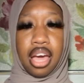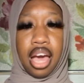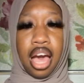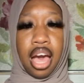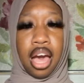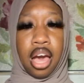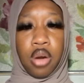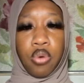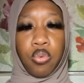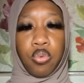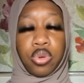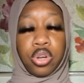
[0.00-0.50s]

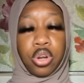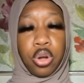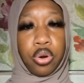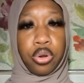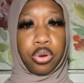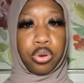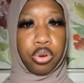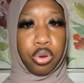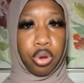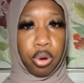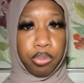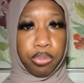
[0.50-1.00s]
I went on
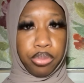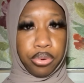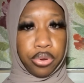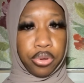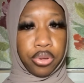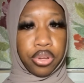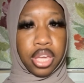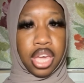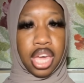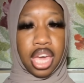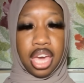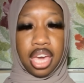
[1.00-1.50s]
a
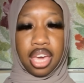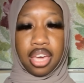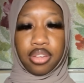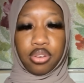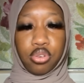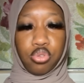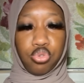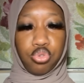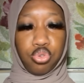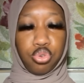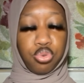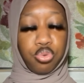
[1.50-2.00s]
notebook
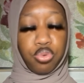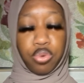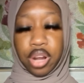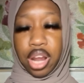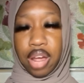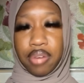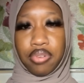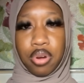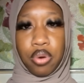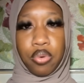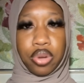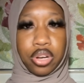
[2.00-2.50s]
and drew
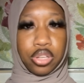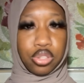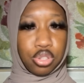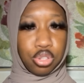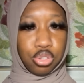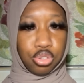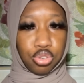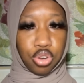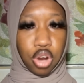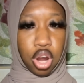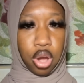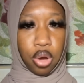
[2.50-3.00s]
whatever I wanted to
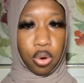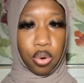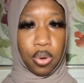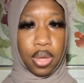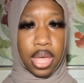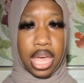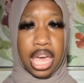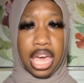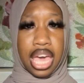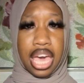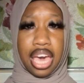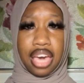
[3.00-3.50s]
draw,
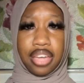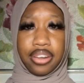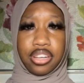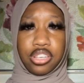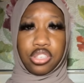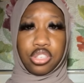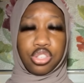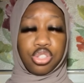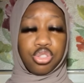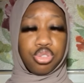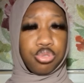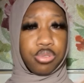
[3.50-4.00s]
and then
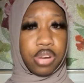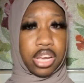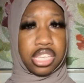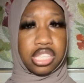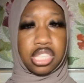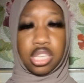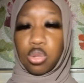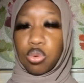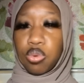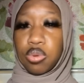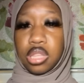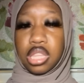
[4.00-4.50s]
just traced
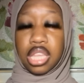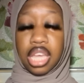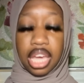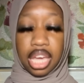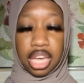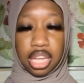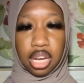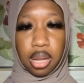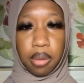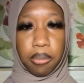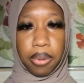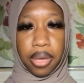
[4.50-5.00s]
it with the
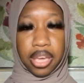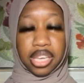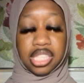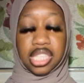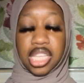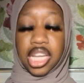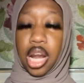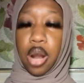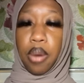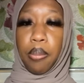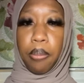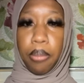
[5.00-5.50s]
henna paste
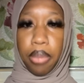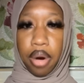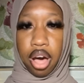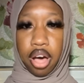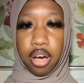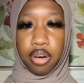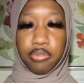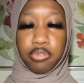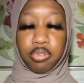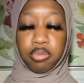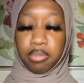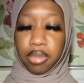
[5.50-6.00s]
that I
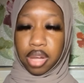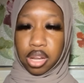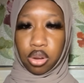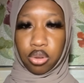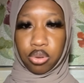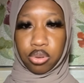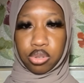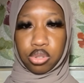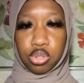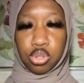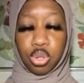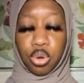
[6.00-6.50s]
bought from my
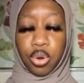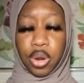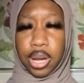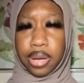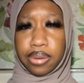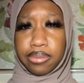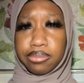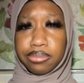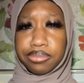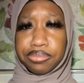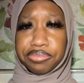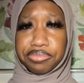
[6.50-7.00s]
local store.
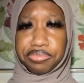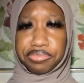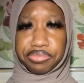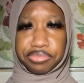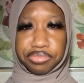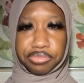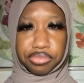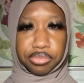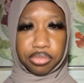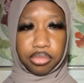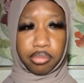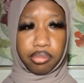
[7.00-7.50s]

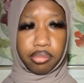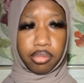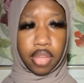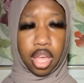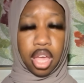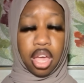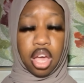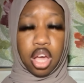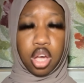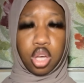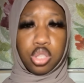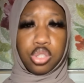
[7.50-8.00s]

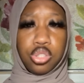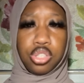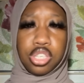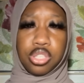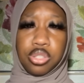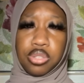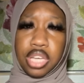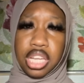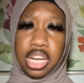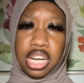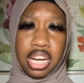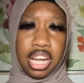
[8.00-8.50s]
Just
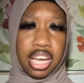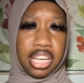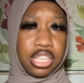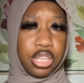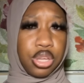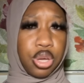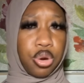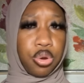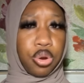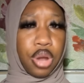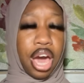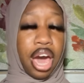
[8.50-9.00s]
to get an
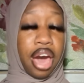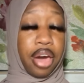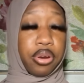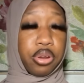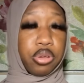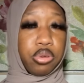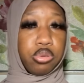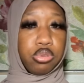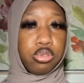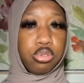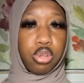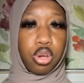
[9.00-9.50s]
idea on how to
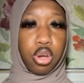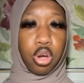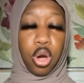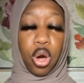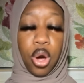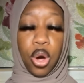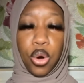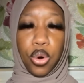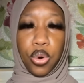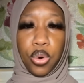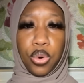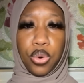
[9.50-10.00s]
use the
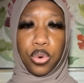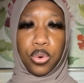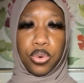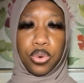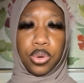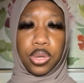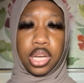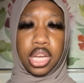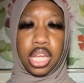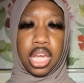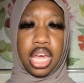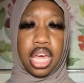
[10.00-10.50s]

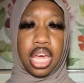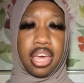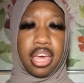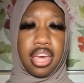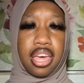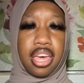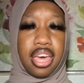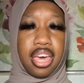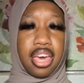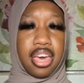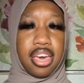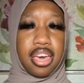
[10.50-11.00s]
cone
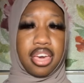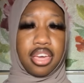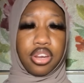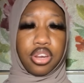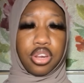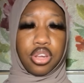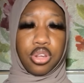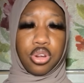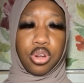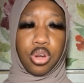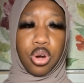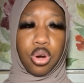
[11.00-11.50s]
and,
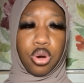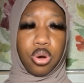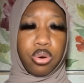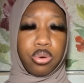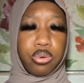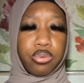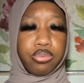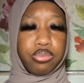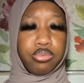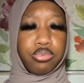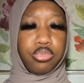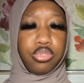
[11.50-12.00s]
you
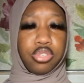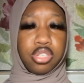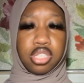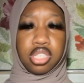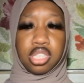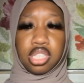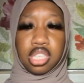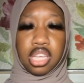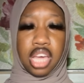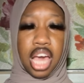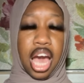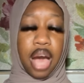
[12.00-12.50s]
know, just
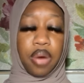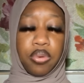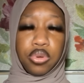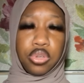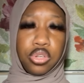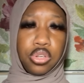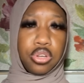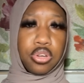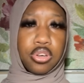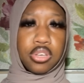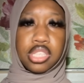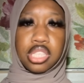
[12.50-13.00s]
see how it
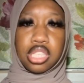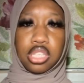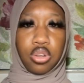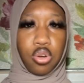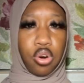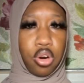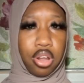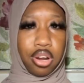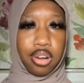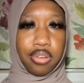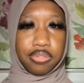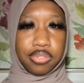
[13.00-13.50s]
looks and
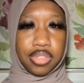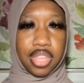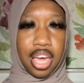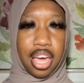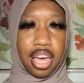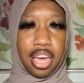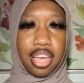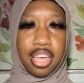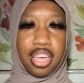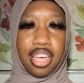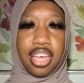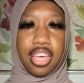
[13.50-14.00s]
all of
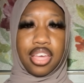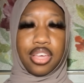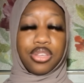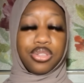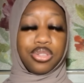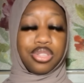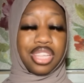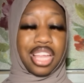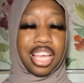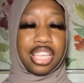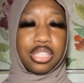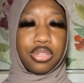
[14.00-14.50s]
that.
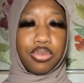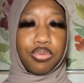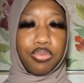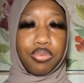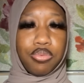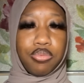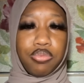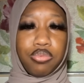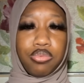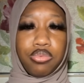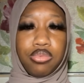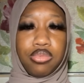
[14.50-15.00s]
So
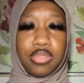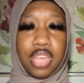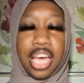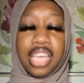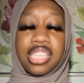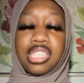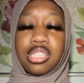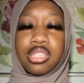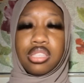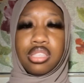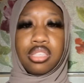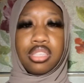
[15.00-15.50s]

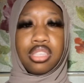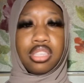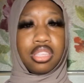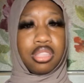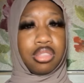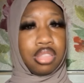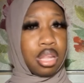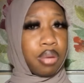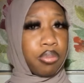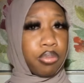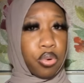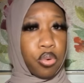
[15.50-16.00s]
that's
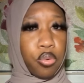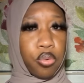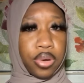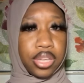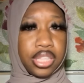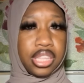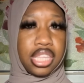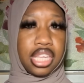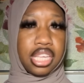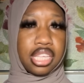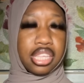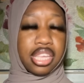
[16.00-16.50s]
number
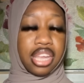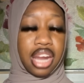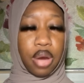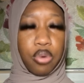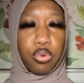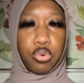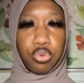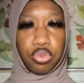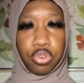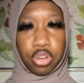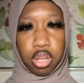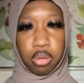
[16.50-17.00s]
one thing that I
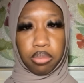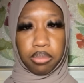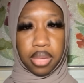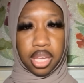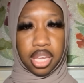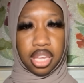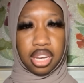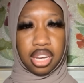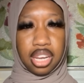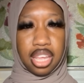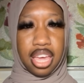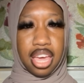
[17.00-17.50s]
would
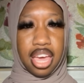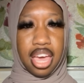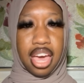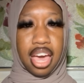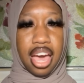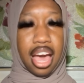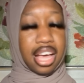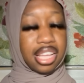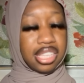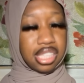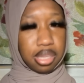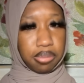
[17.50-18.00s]
recommend
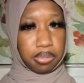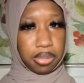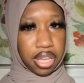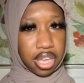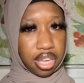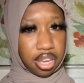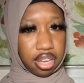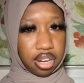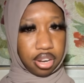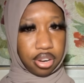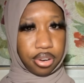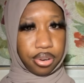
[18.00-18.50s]
as a
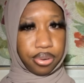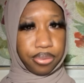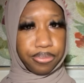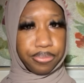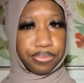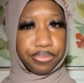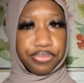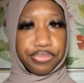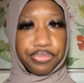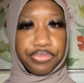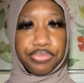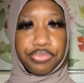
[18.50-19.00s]
beginner.
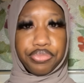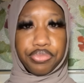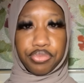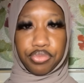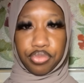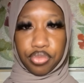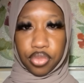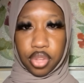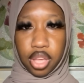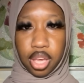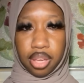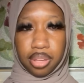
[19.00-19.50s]

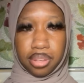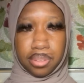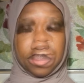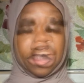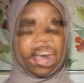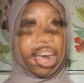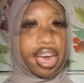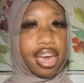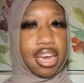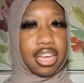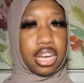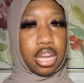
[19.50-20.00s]
Okay,
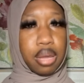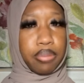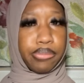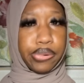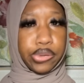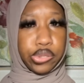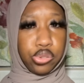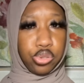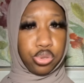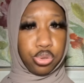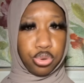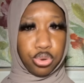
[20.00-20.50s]
and number
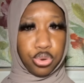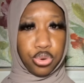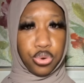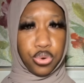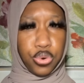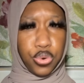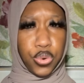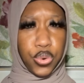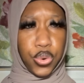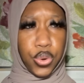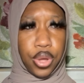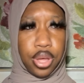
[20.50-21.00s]

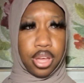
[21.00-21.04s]
two,